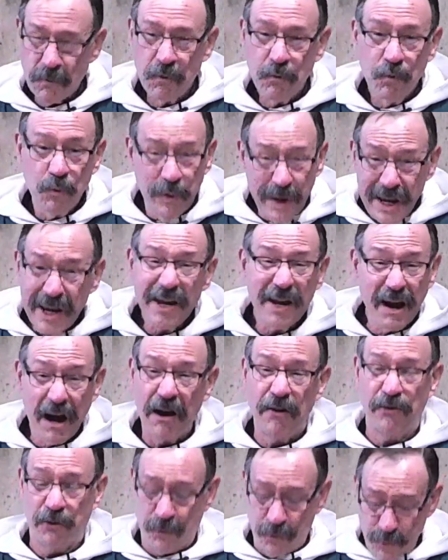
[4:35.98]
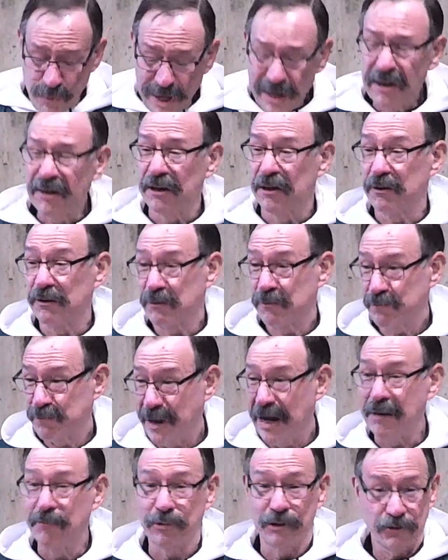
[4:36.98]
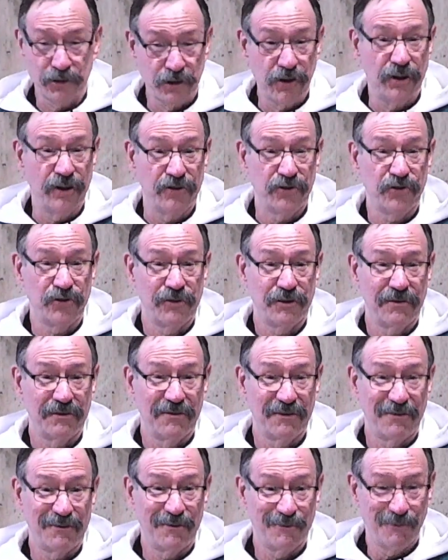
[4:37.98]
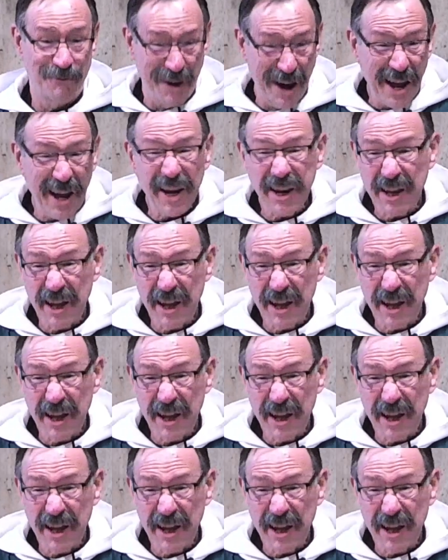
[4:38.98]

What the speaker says: we are the real Bible church, right?